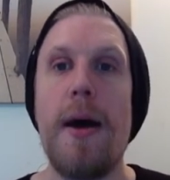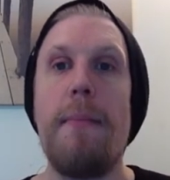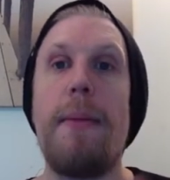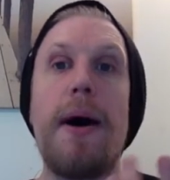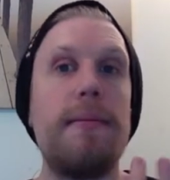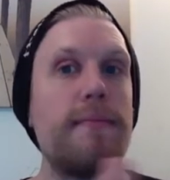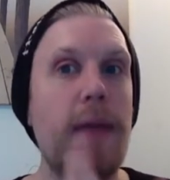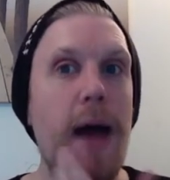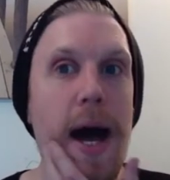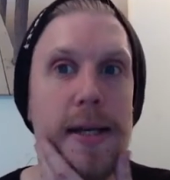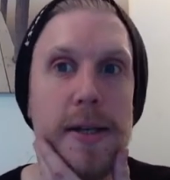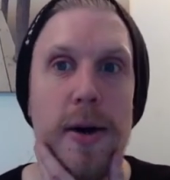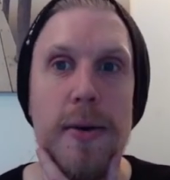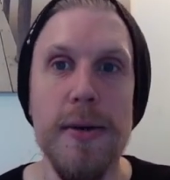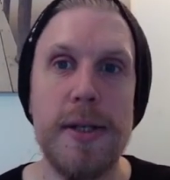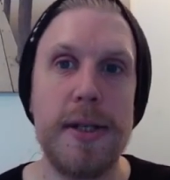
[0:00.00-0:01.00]
But as
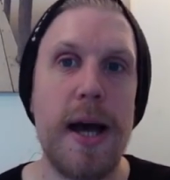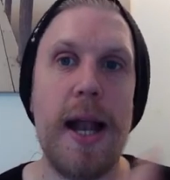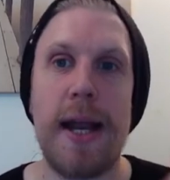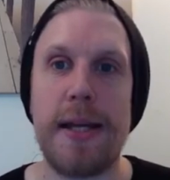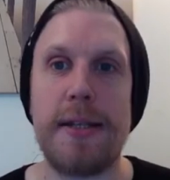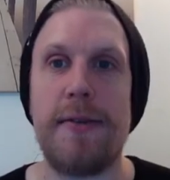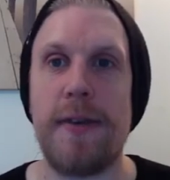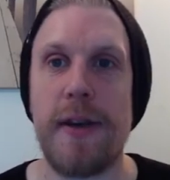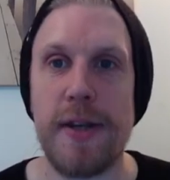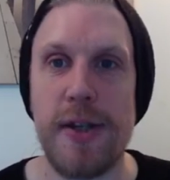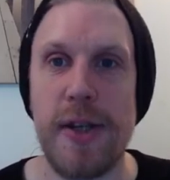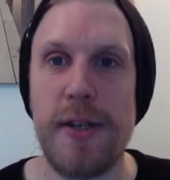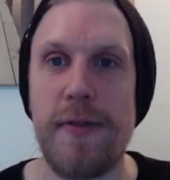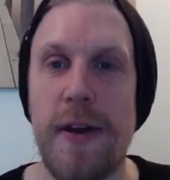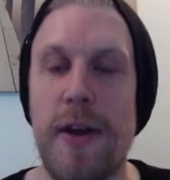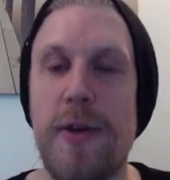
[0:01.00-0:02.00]
always, I like to finish
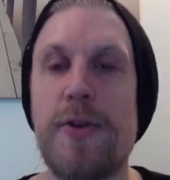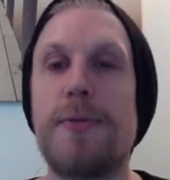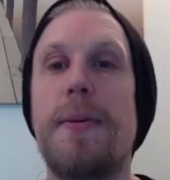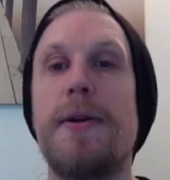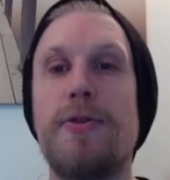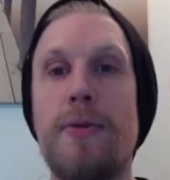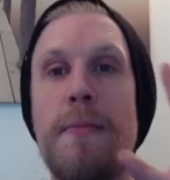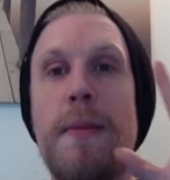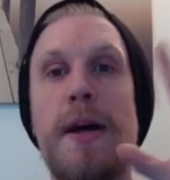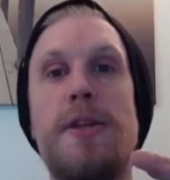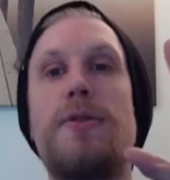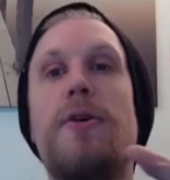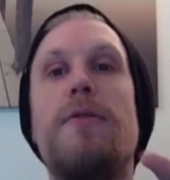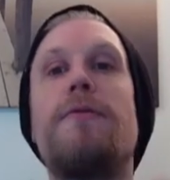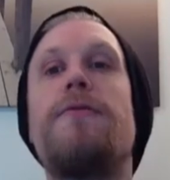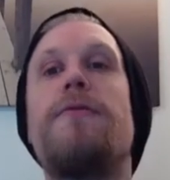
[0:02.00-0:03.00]
these videos by doing my
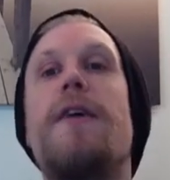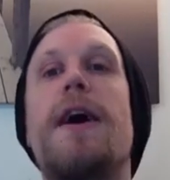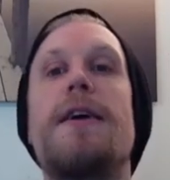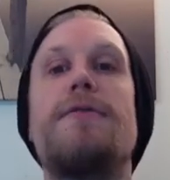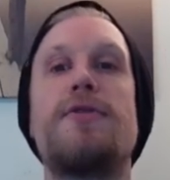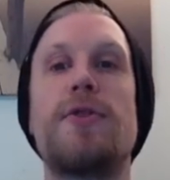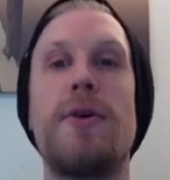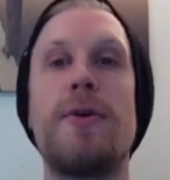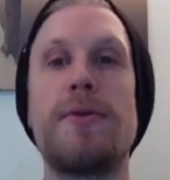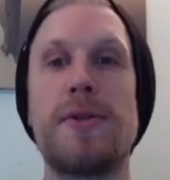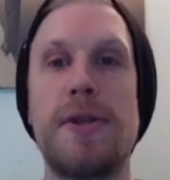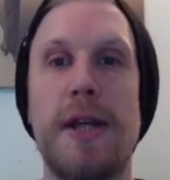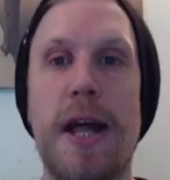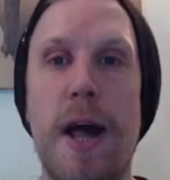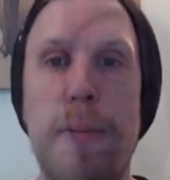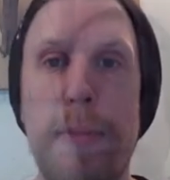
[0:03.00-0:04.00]
top 5 songs
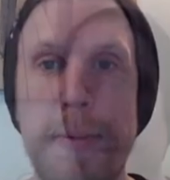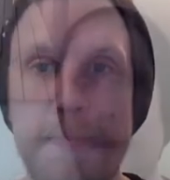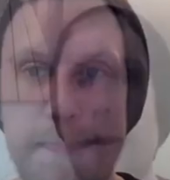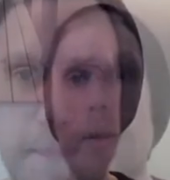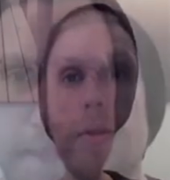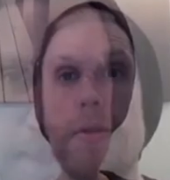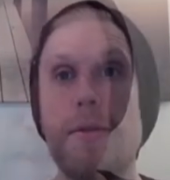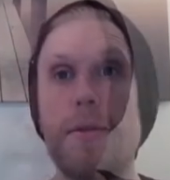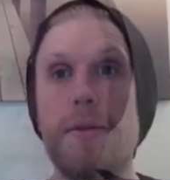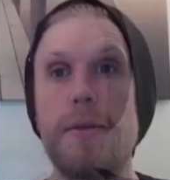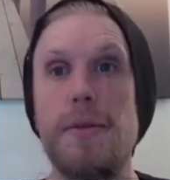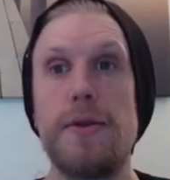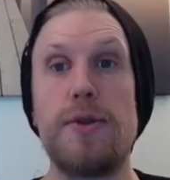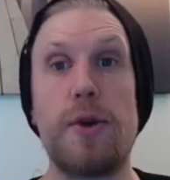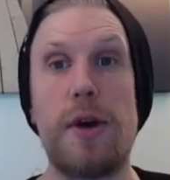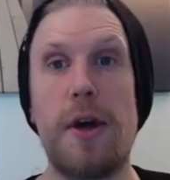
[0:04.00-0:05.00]
of the album.
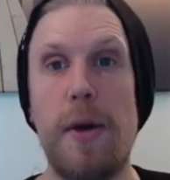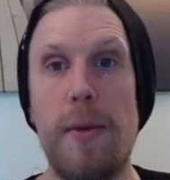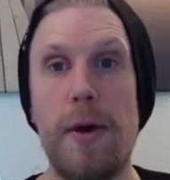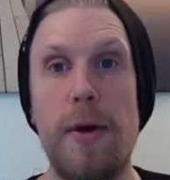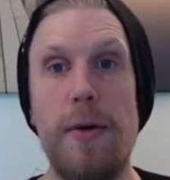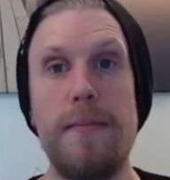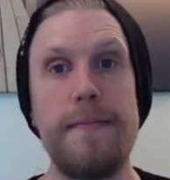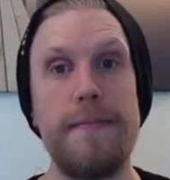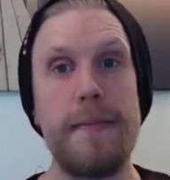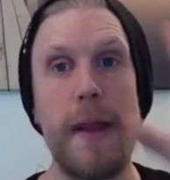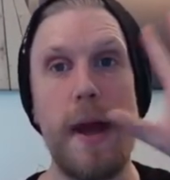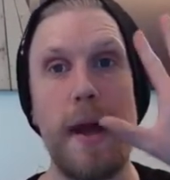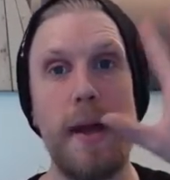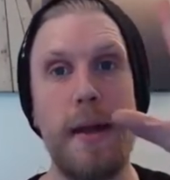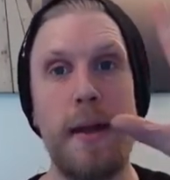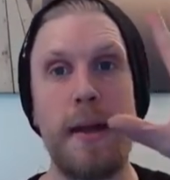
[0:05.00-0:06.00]
So here we go,
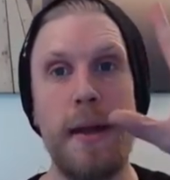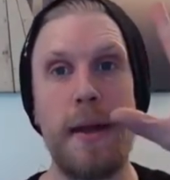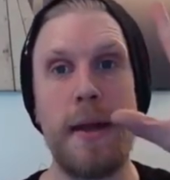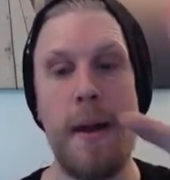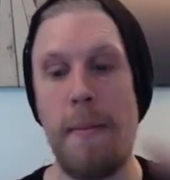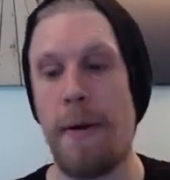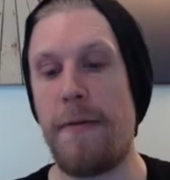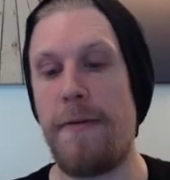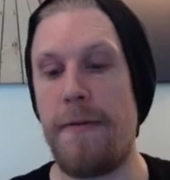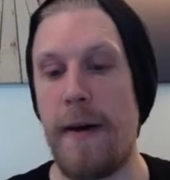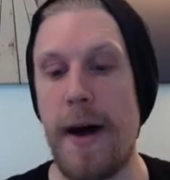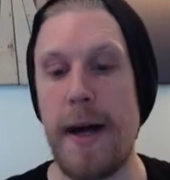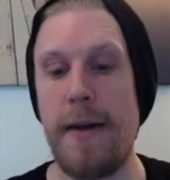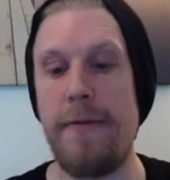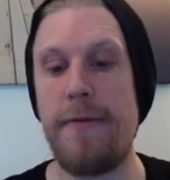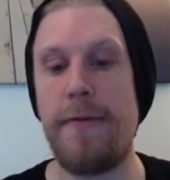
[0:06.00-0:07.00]
Number
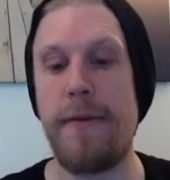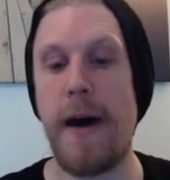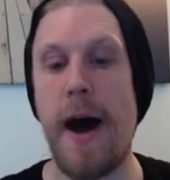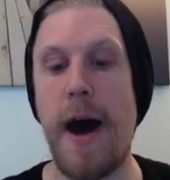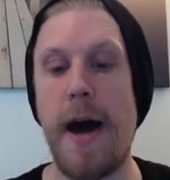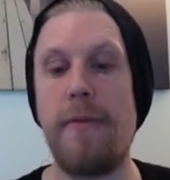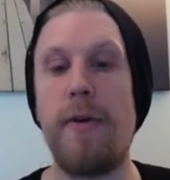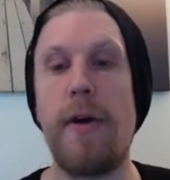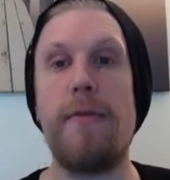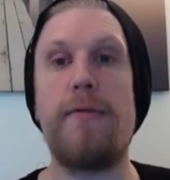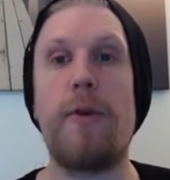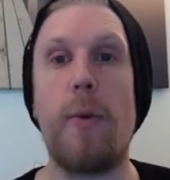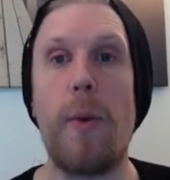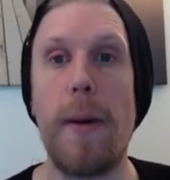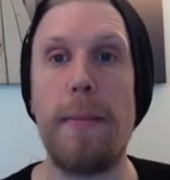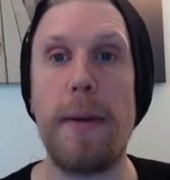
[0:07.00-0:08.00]
five, I went
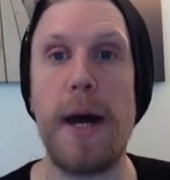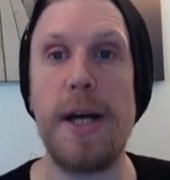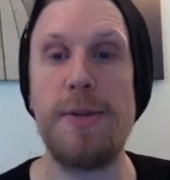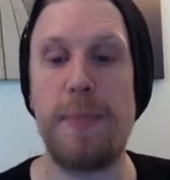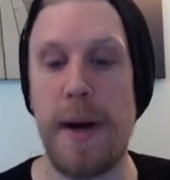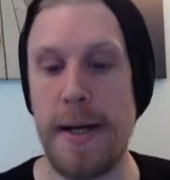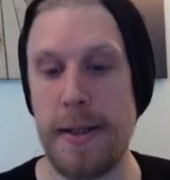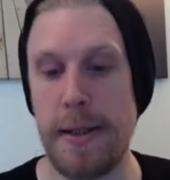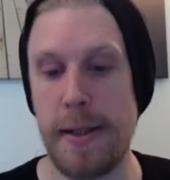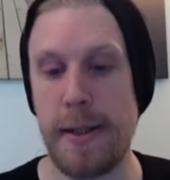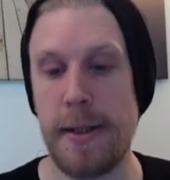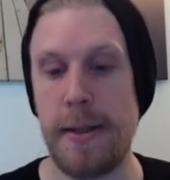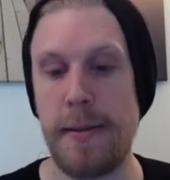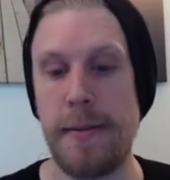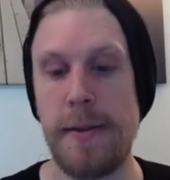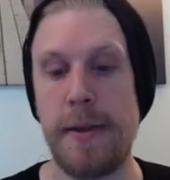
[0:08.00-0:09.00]
for Whiplash
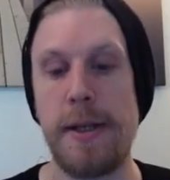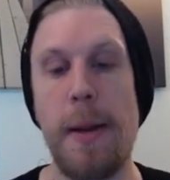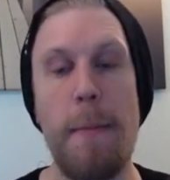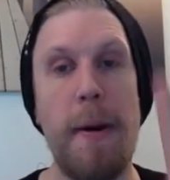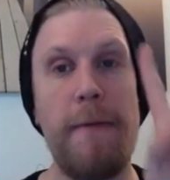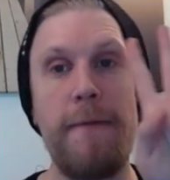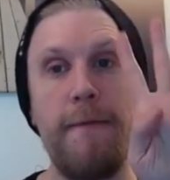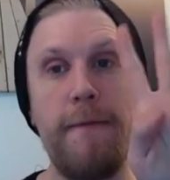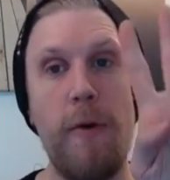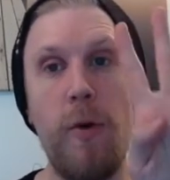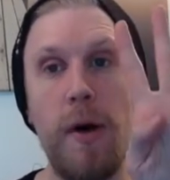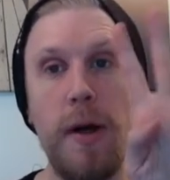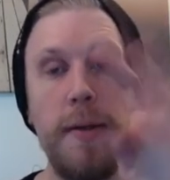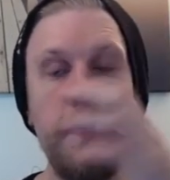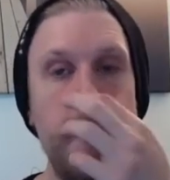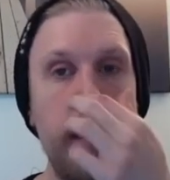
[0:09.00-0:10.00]
Pants. Number
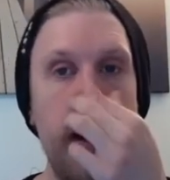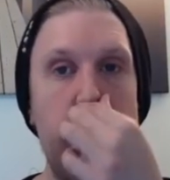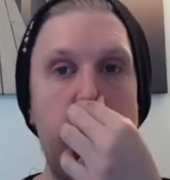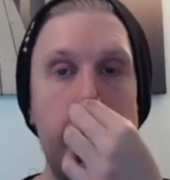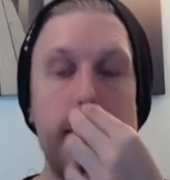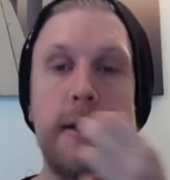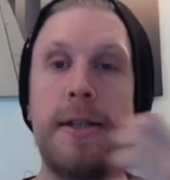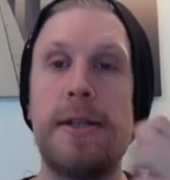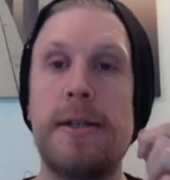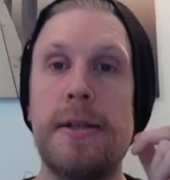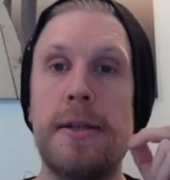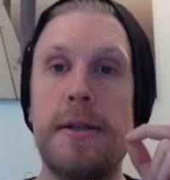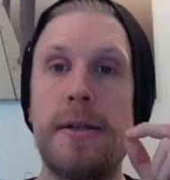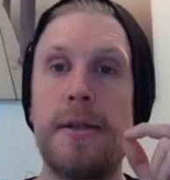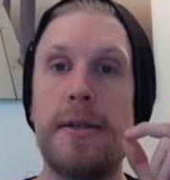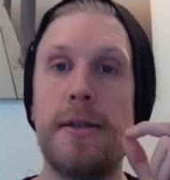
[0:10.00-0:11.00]
four is
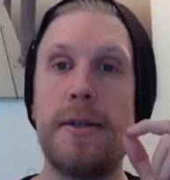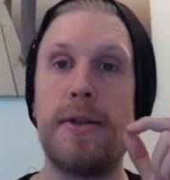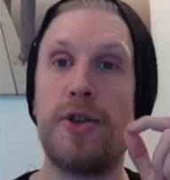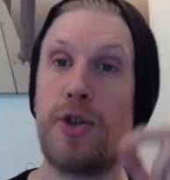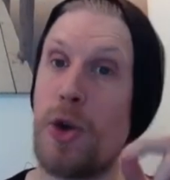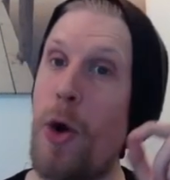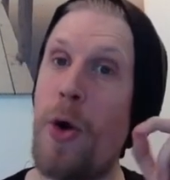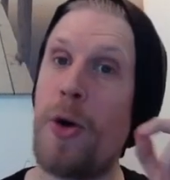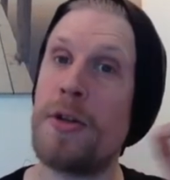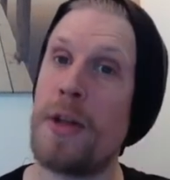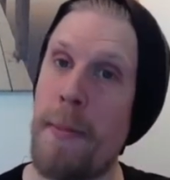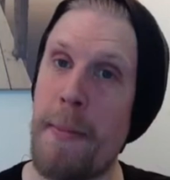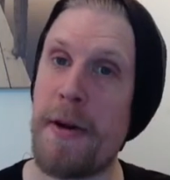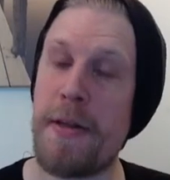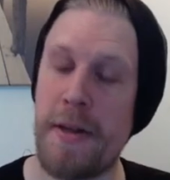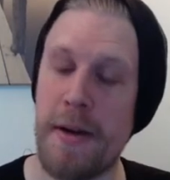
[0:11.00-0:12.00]
song
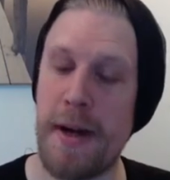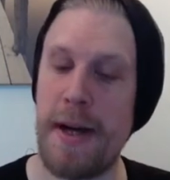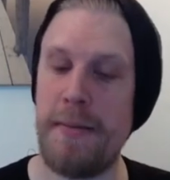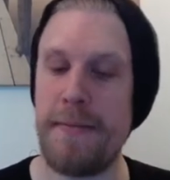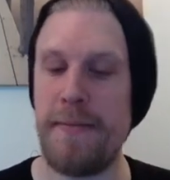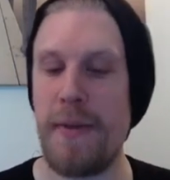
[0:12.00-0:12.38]
number three,